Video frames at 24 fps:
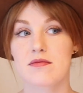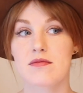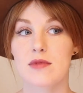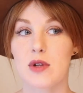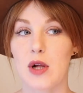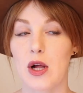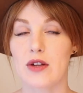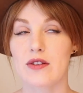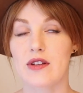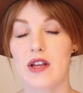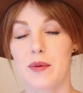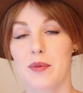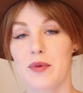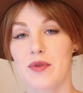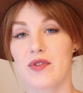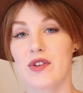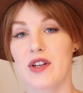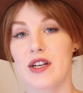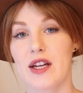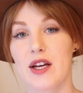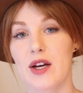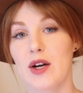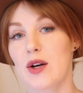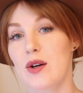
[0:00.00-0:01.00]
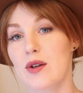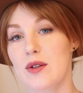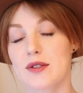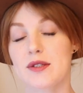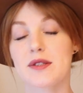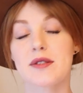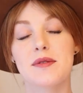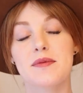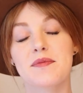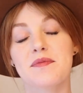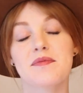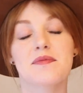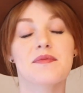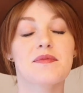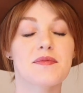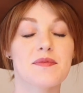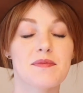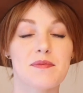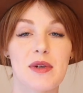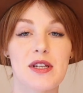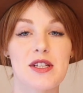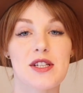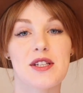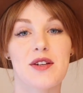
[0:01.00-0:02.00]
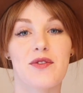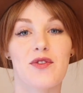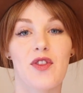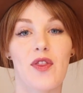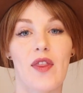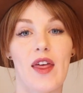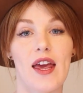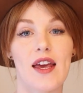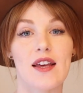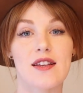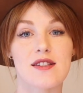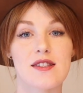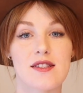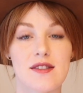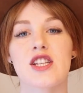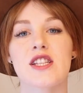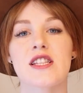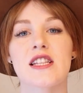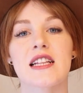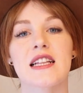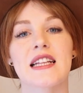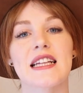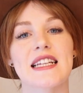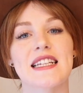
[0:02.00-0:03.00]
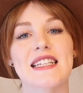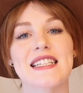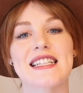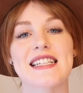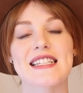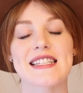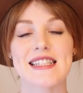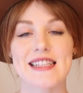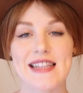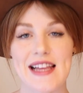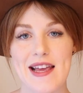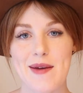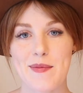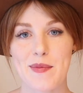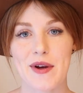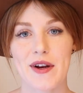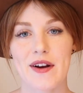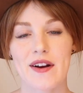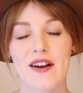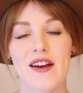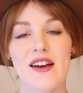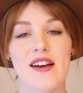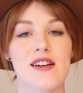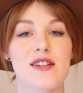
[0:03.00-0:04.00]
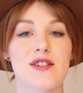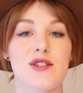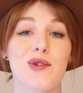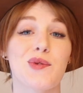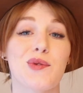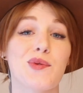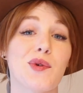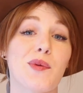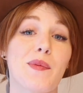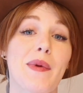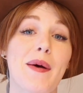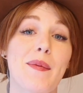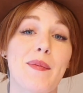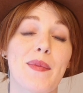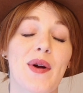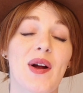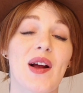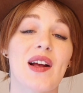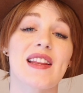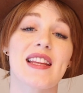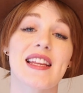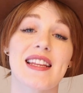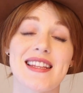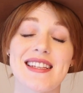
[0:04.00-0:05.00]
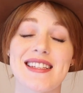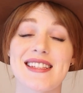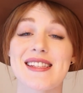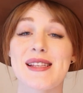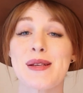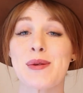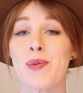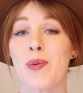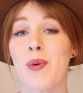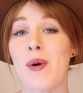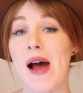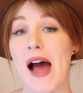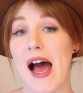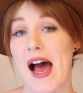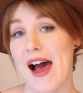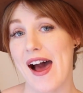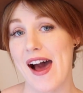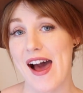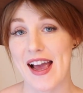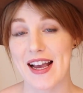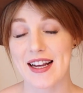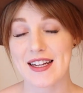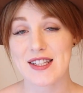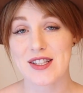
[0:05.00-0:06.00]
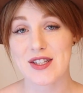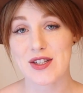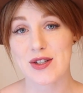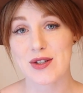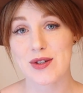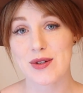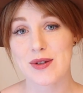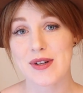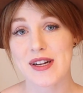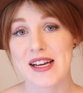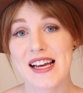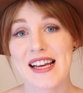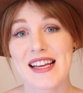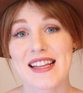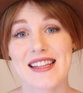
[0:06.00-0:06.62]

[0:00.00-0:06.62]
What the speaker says: cloth diaper videos, a bunch of different things. Just a little disclaimer to remember that this is what I do.